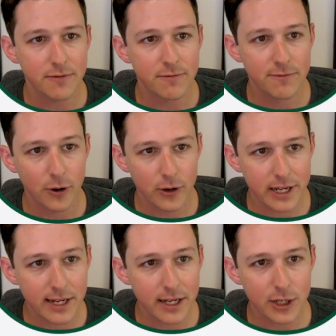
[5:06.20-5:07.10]

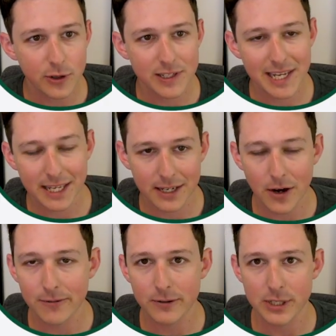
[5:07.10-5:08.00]
converting your ticket
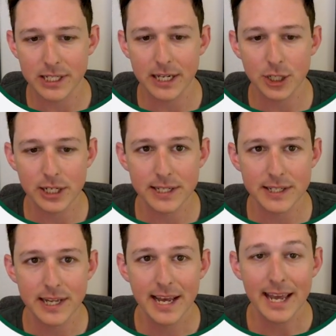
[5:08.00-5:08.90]

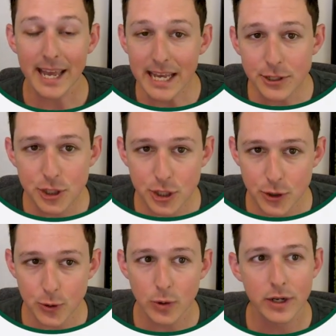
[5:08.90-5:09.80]
conversations
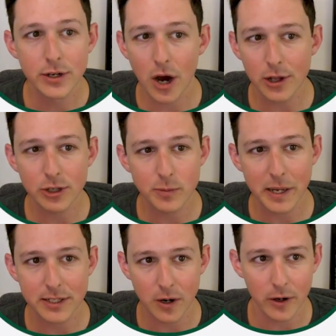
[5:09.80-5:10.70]
into knowledge
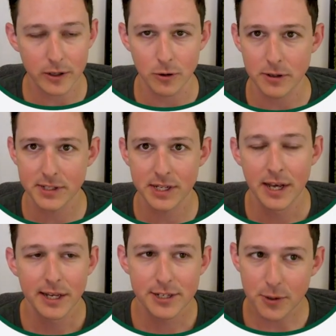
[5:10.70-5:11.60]
base articles.
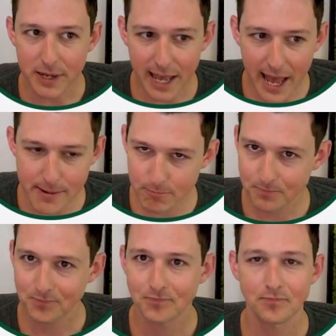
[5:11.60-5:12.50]
So again,
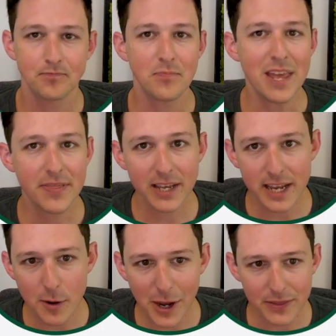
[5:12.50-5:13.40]

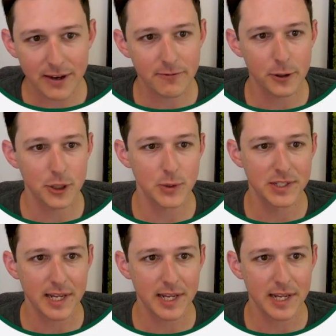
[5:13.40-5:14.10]
thinking about that virtuous